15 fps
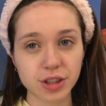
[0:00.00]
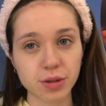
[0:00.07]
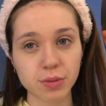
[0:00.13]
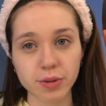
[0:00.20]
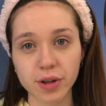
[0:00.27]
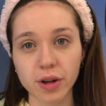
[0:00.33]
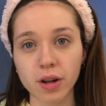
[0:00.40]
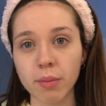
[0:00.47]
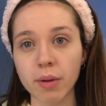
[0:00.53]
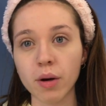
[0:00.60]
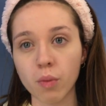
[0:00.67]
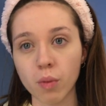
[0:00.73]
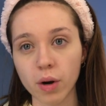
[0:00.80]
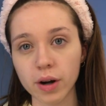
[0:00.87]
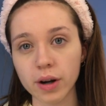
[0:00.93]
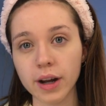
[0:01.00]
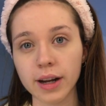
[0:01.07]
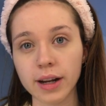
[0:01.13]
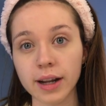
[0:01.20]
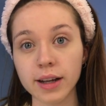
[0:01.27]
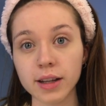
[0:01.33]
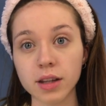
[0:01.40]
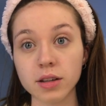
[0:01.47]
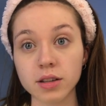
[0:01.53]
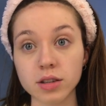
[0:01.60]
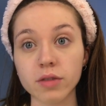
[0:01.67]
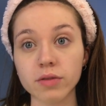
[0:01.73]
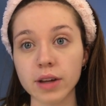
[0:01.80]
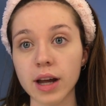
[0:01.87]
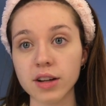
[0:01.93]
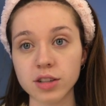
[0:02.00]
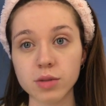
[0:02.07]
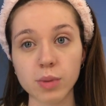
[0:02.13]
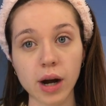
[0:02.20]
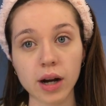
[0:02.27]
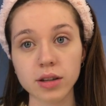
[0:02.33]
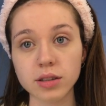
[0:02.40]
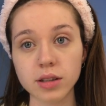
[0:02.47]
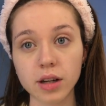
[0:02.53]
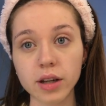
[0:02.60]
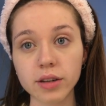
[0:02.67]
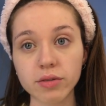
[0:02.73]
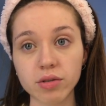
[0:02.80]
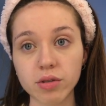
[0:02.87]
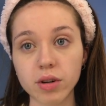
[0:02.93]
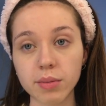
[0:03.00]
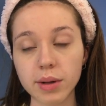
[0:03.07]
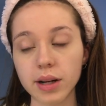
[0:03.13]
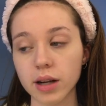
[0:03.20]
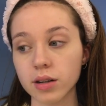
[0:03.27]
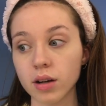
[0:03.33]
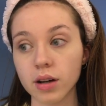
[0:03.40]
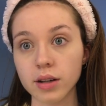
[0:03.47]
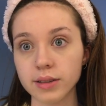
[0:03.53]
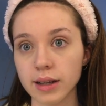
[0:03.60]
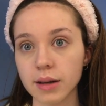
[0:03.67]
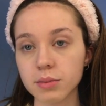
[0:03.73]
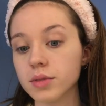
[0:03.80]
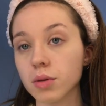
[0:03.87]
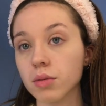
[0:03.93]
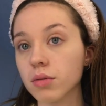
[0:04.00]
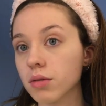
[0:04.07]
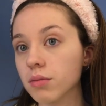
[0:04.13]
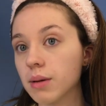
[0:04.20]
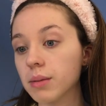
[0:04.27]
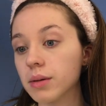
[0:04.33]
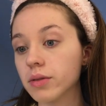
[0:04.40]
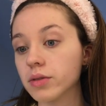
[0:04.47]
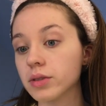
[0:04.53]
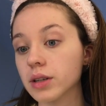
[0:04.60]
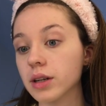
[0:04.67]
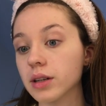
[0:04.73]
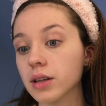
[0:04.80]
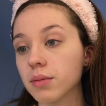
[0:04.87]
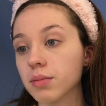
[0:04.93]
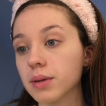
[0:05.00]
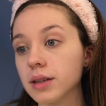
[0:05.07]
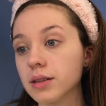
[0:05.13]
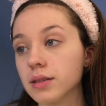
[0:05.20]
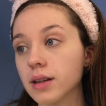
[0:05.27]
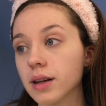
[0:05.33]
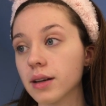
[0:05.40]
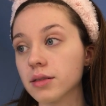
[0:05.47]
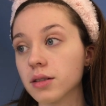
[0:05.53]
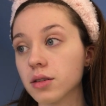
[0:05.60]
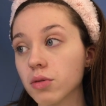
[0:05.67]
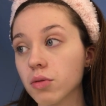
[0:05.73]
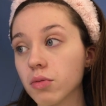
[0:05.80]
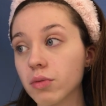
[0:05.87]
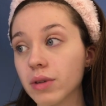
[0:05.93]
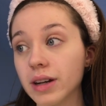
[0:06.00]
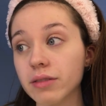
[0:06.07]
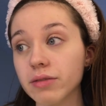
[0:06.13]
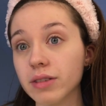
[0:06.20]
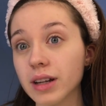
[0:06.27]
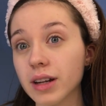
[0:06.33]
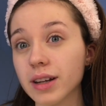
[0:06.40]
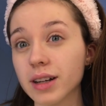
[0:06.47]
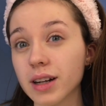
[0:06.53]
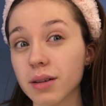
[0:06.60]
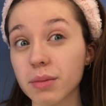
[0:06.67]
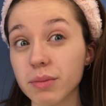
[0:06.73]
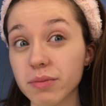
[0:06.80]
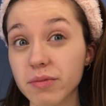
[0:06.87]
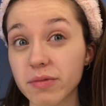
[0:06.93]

year was all about work and like the stuff that actually matters in life, you know what I mean? Like not exam. Don't come at me for saying that, please and thanks. I don't really feel like it. I'm